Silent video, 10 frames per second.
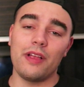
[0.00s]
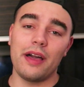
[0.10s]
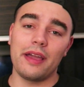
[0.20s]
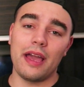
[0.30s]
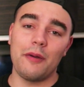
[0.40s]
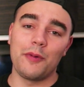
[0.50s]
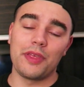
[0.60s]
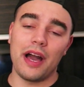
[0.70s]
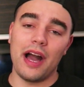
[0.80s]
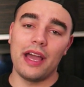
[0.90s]
flying out
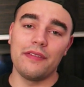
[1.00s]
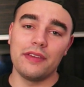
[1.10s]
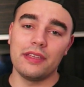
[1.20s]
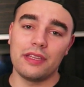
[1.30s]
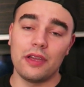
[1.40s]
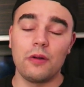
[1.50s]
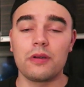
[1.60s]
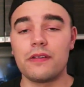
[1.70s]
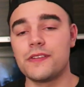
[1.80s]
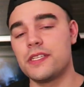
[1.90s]
with Ivan, the
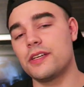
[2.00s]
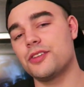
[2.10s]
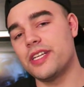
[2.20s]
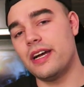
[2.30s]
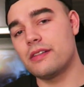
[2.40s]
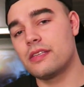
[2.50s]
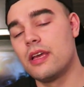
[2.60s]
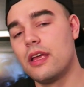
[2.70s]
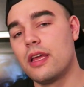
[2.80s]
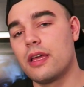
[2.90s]
owner of Sneaker Shouts.
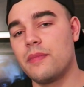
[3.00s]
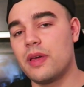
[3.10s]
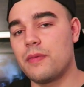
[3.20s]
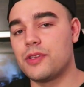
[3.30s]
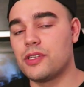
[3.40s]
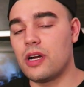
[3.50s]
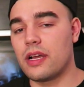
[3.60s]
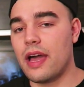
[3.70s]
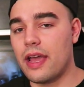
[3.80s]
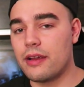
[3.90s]
We meet up with
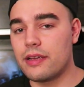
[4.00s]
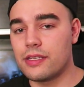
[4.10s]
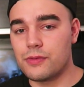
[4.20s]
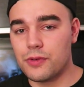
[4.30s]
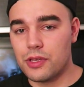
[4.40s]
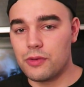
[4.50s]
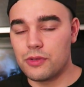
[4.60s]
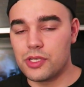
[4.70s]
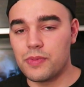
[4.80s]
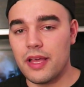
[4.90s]
John Geiger, he has a really
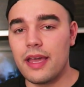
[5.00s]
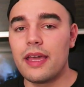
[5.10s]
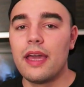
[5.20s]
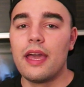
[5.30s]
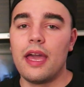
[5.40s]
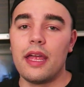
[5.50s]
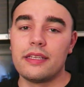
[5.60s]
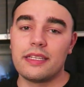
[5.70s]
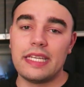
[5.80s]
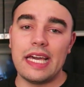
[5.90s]
cool display.
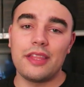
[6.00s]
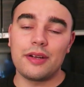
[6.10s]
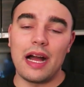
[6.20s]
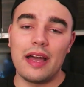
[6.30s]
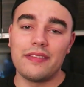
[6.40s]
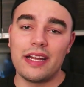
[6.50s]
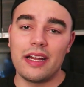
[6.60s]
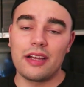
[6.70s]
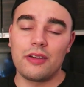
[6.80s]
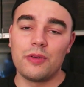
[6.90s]
And together Ivan and I
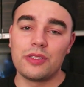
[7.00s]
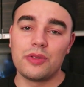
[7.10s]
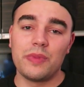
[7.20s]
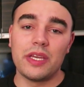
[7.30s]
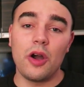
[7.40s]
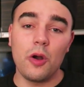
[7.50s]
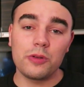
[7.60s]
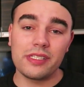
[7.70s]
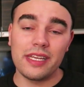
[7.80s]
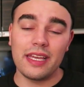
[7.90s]
are going to be
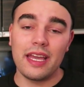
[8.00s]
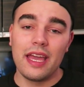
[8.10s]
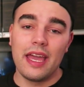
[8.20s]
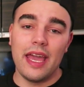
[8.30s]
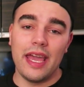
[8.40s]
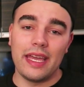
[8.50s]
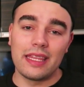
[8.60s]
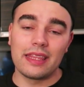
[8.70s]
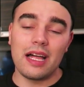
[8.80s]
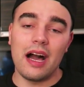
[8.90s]
hosting a
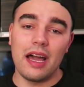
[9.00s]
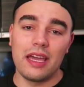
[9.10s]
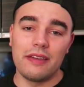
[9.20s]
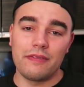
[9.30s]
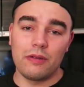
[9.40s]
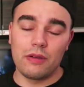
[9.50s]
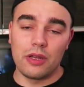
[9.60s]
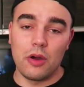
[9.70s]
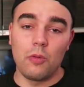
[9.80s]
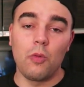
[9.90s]
live,
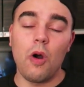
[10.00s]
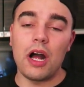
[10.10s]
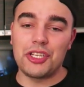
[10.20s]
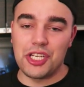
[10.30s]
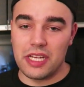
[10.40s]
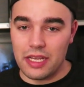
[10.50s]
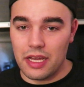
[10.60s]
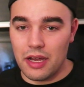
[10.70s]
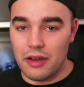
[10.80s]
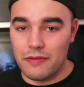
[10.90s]
you know,
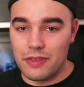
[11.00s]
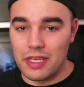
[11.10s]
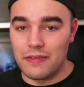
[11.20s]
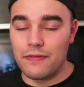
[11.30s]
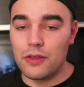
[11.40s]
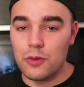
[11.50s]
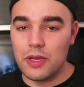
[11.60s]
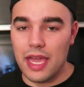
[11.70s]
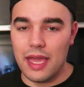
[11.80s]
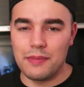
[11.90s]
watching of the
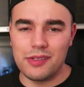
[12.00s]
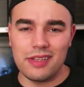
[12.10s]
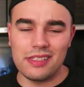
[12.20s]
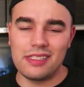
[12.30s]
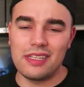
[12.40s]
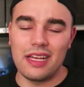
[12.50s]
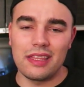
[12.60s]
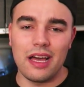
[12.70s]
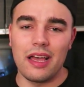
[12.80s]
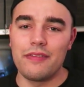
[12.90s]
flu game. So I guess it's
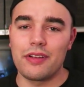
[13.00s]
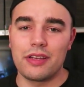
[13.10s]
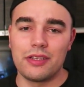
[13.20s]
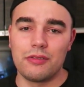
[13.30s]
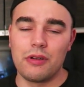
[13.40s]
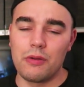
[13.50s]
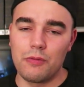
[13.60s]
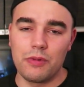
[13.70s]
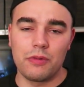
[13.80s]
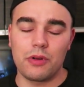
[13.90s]
not live, they're gonna do a
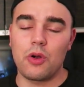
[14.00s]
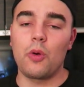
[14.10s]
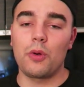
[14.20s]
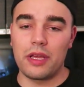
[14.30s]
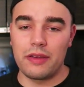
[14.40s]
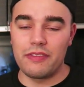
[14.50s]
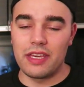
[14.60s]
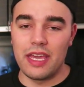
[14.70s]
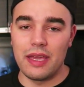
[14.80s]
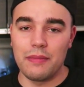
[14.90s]
recording of the
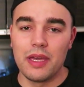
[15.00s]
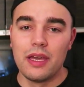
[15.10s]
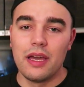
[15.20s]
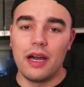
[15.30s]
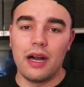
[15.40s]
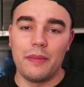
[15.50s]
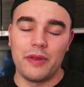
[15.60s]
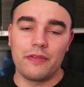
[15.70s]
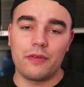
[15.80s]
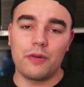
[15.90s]
game.
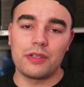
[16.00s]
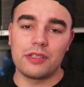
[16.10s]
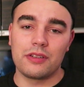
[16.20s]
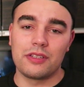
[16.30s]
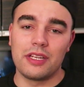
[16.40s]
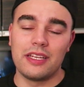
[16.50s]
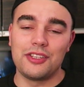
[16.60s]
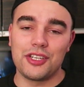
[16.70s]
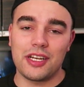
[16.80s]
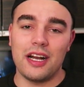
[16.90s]
Um, and of course they're in
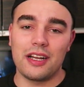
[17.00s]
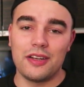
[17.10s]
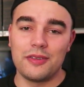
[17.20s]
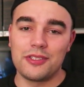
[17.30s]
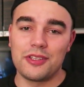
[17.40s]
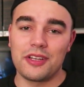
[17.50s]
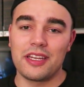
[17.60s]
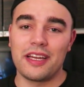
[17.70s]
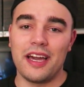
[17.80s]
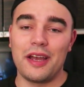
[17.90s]
Chicago, so they're
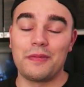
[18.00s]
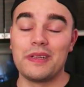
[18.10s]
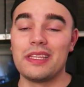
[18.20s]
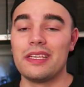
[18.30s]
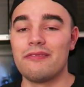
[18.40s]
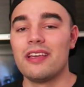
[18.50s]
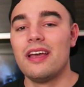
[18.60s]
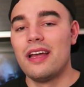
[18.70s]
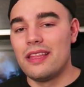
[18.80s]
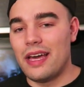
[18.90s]
gonna kind of relive
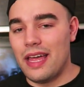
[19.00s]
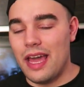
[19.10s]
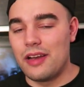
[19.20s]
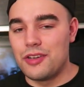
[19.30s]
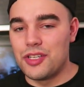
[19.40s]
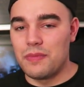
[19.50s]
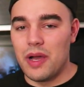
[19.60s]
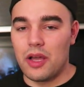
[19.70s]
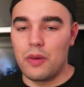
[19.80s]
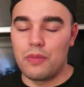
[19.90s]
that energy
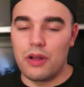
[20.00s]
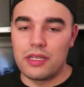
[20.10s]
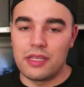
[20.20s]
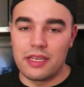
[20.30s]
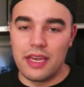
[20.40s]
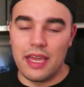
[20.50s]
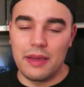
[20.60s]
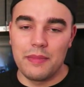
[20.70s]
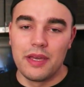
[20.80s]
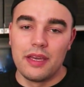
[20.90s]
Michael brought to the
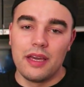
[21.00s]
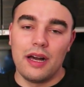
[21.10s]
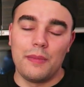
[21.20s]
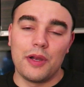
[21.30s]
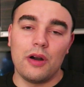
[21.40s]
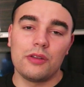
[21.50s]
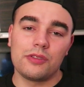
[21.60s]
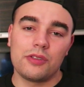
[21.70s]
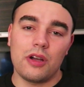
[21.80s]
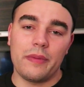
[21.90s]
game. I'm going to
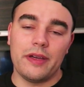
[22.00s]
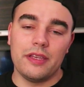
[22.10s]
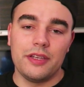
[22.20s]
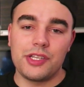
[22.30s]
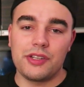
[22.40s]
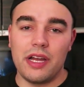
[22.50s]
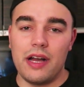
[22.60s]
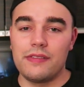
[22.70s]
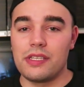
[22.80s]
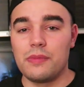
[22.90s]
also talk about the history.
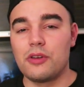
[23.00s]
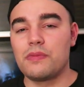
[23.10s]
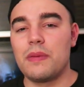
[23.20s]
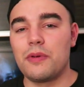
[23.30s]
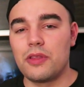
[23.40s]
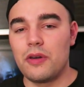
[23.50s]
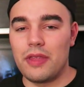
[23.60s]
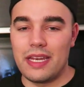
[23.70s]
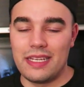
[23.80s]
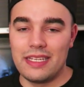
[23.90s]
Obviously, most people know
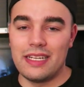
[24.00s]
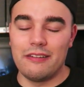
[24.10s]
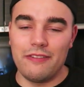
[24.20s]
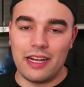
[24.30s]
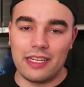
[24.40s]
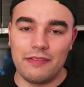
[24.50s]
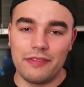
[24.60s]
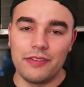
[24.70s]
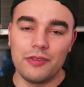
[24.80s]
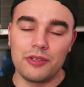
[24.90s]
that he didn't, in fact, have the
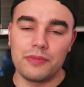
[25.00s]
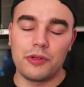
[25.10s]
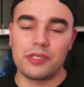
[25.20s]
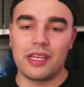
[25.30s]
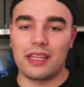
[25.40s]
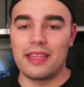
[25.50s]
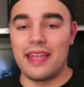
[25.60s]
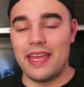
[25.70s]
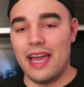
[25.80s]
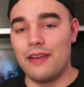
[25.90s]
flu. It's most likely
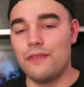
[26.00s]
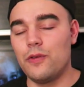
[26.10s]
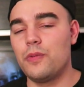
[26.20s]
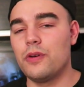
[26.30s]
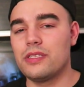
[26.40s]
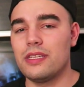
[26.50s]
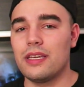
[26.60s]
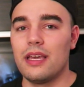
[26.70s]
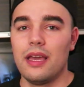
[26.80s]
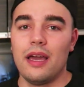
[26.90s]
that he had food
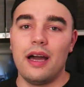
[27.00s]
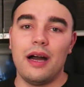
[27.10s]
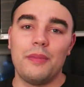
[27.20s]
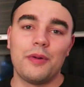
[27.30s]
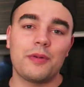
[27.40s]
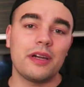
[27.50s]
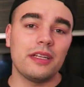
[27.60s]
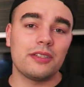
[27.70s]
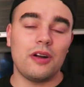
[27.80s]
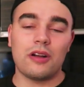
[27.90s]
poisoning. Um, but we're
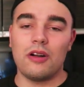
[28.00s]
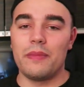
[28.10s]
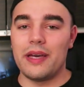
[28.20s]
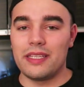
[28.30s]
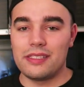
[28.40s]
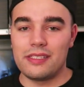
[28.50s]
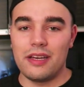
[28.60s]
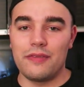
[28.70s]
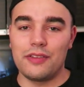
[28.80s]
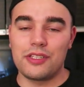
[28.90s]
going to talk all about that
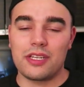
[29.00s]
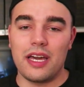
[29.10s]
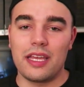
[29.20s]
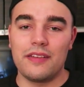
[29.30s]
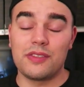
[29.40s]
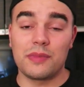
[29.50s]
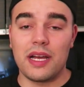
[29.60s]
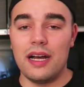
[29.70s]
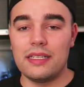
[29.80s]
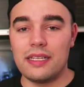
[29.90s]
stuff and just kind of give some
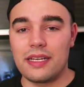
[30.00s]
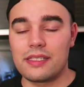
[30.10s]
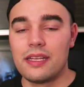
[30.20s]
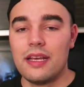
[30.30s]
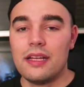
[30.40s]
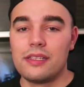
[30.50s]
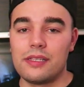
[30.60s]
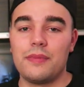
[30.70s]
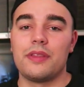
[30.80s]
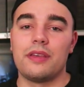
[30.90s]
context,
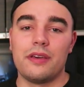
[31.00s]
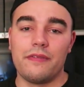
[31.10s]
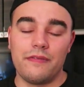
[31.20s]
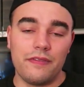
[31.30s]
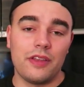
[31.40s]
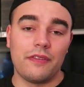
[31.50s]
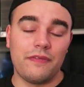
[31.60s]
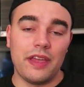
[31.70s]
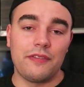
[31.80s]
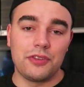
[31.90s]
some of the you know
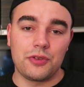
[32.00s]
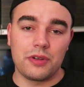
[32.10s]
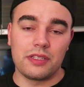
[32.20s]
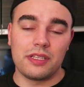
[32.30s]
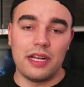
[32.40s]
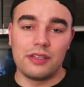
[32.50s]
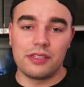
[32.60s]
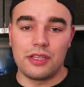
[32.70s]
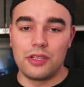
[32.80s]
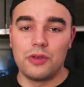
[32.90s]
favorite Jordan styles
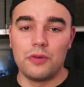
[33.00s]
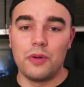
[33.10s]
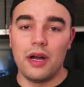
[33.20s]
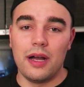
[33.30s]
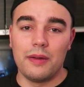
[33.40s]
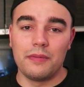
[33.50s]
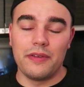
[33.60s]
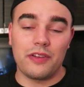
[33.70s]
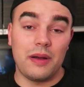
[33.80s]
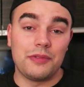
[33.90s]
that you um,
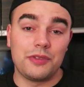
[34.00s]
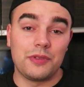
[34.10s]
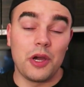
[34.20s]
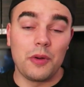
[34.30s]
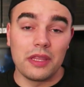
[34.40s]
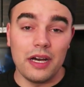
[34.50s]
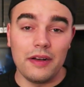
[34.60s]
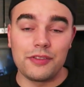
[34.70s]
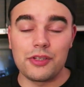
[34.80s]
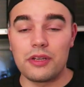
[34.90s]
have come to know and
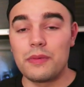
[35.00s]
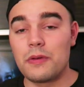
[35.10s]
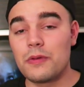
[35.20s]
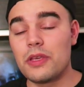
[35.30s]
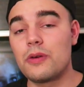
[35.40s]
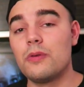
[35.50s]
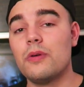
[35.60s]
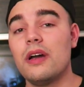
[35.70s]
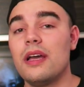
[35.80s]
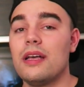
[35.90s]
love. So going to be really
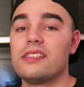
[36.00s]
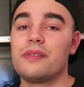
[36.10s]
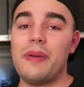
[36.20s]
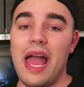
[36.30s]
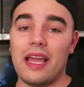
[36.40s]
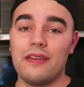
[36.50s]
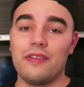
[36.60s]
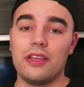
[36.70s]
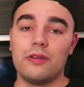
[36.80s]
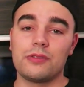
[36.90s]
cool. It's a packing
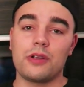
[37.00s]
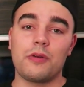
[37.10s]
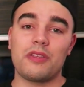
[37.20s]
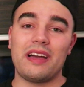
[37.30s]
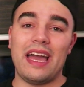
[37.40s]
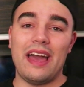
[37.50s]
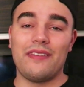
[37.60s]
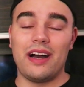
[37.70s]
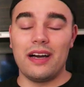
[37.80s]
video. We'll start with what I have